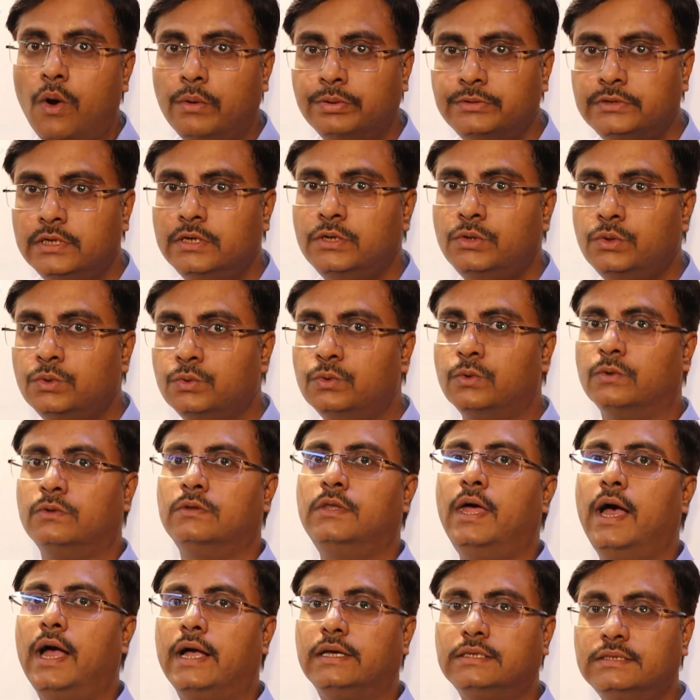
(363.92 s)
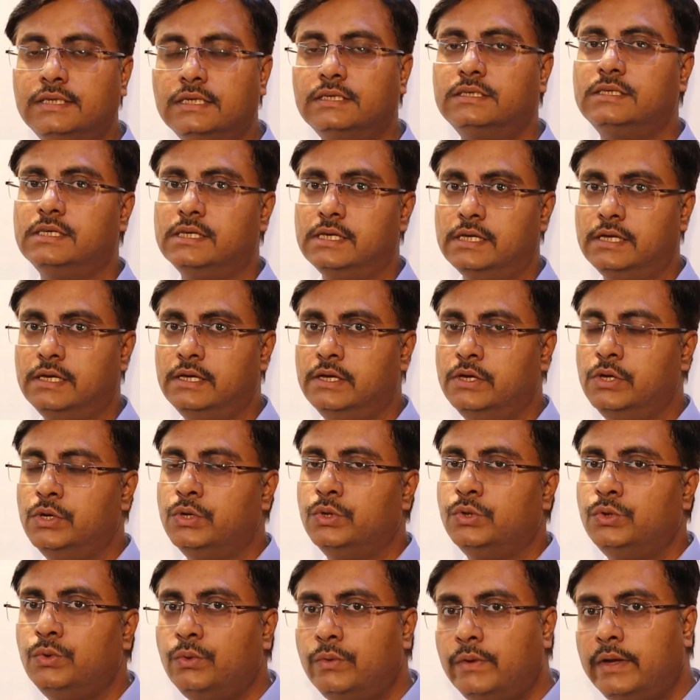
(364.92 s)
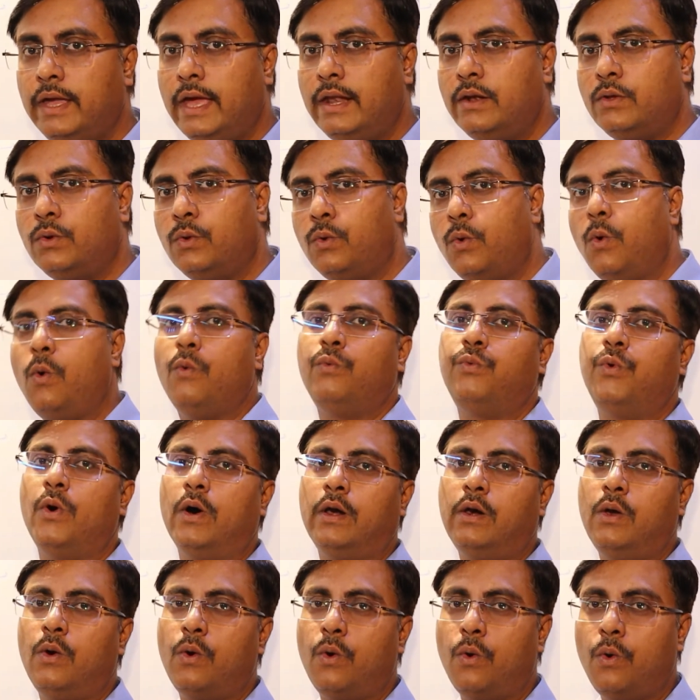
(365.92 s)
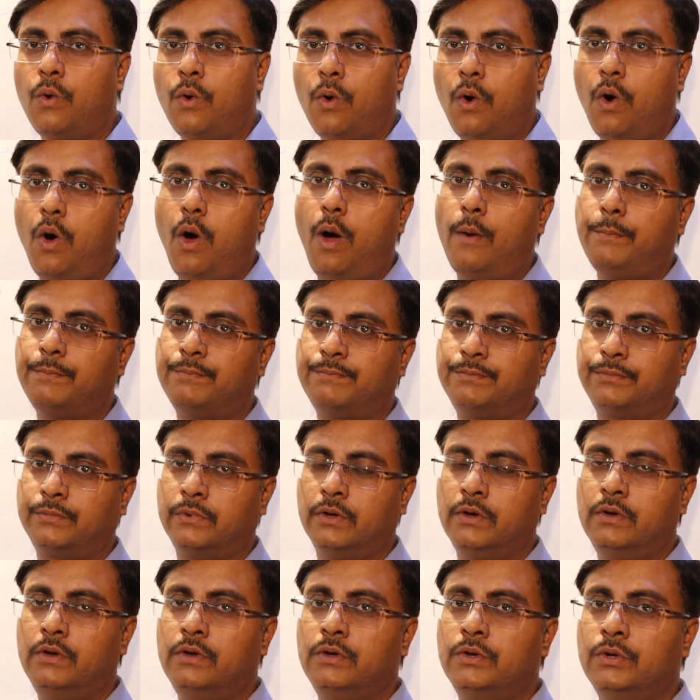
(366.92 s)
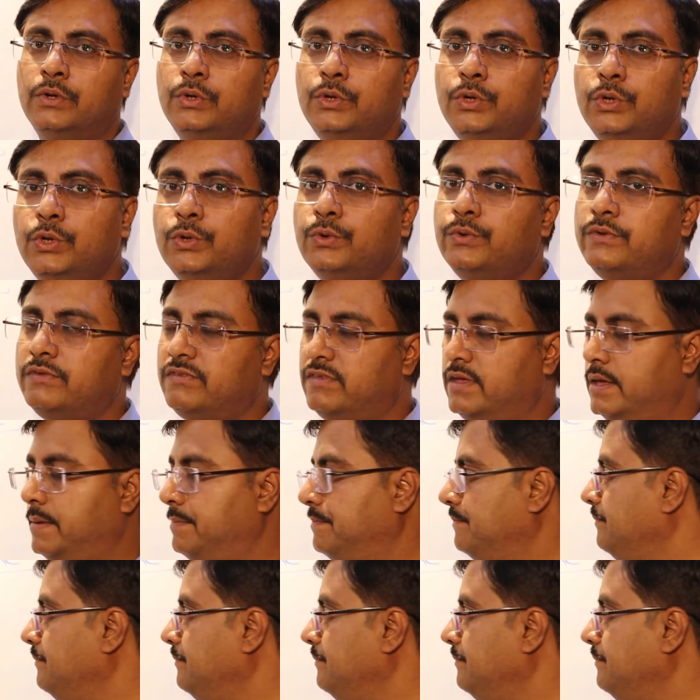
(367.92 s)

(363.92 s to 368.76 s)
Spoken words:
option to the assessee, you can go for new regime.